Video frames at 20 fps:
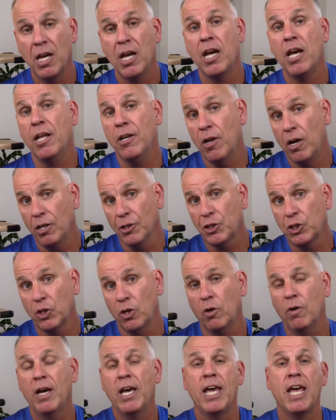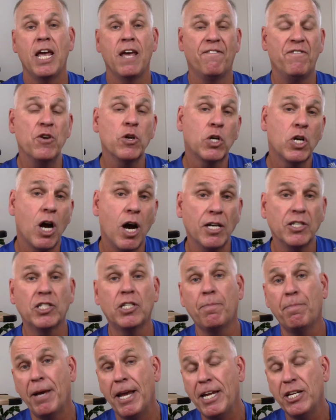And also, if your
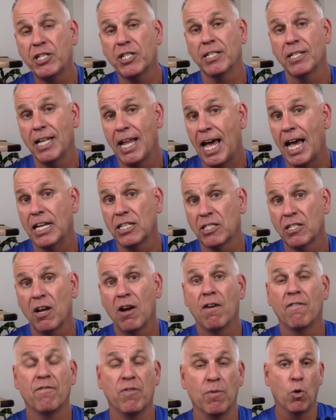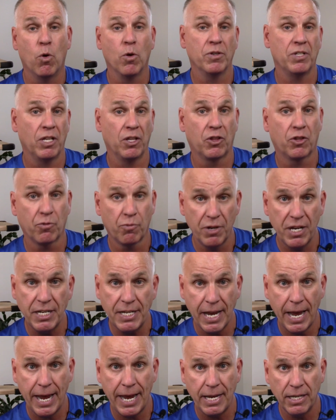constipation lasts for than 3
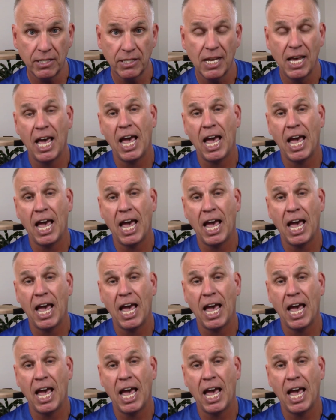days,